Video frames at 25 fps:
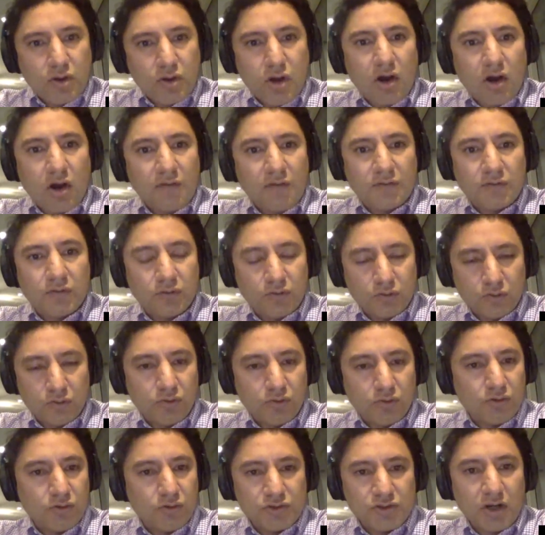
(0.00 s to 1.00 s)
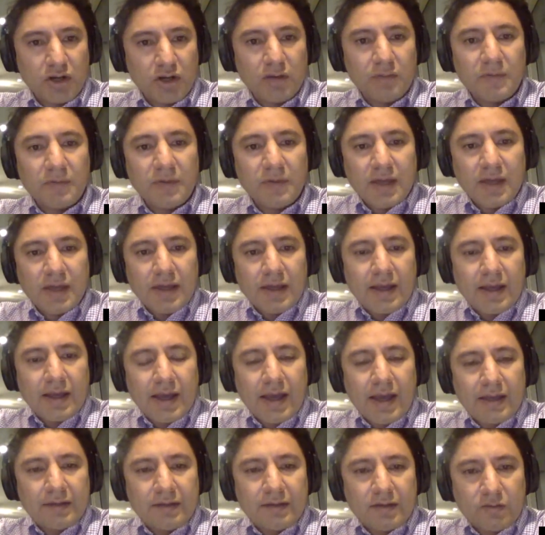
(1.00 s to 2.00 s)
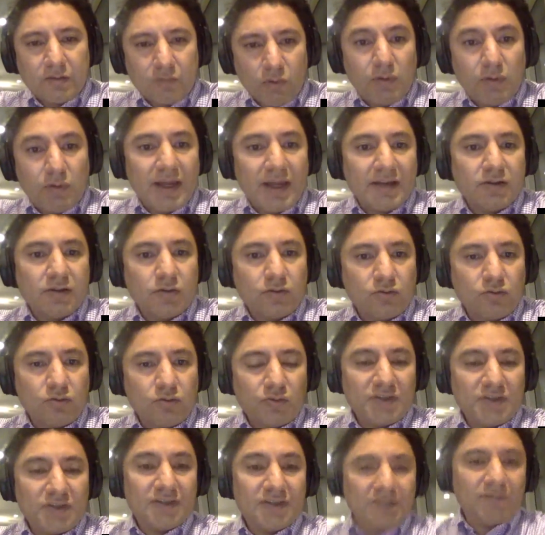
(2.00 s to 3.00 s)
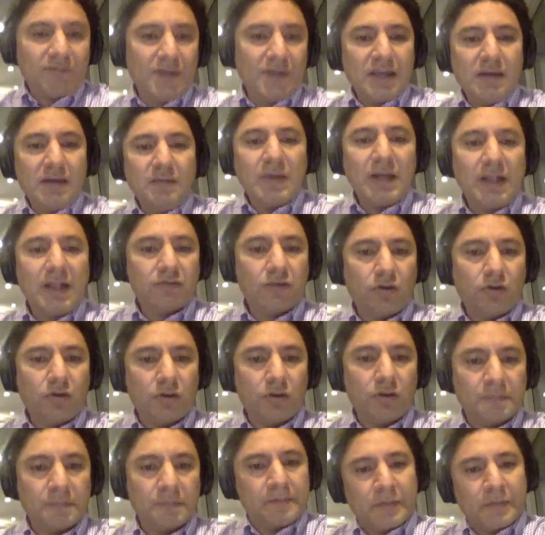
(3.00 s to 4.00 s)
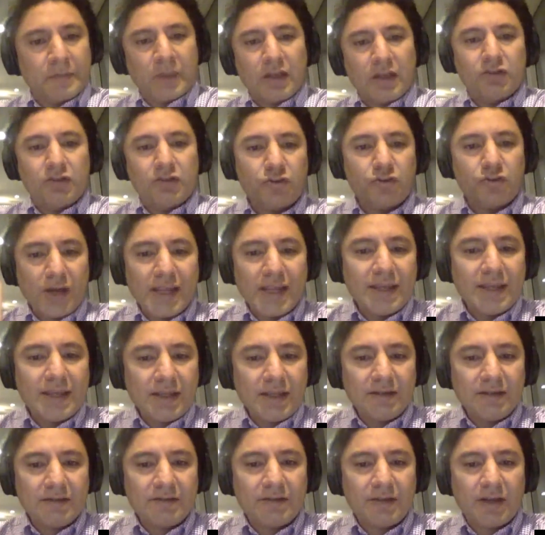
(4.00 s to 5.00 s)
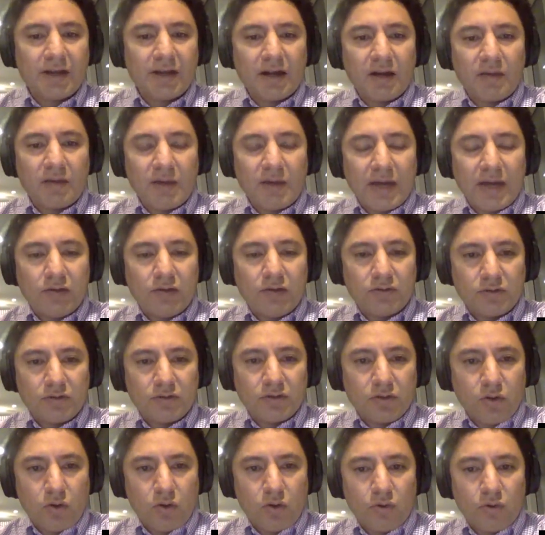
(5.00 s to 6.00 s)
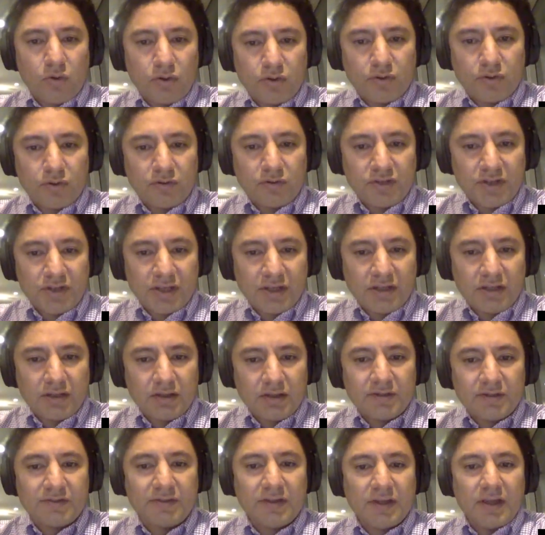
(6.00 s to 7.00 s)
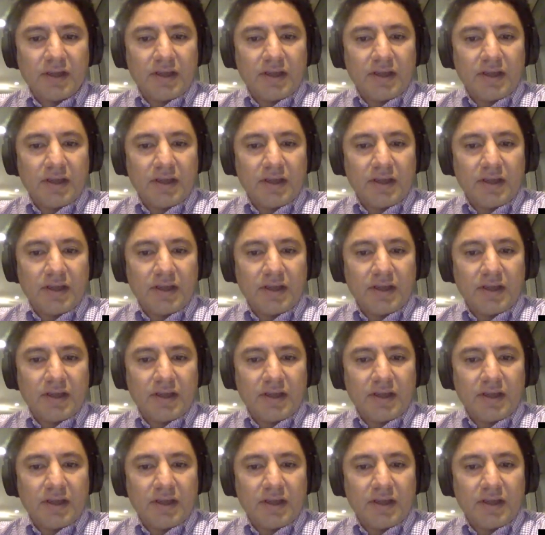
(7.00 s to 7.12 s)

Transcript: off to do your job, and we would like you to receive emails on trainings that are about corn yields,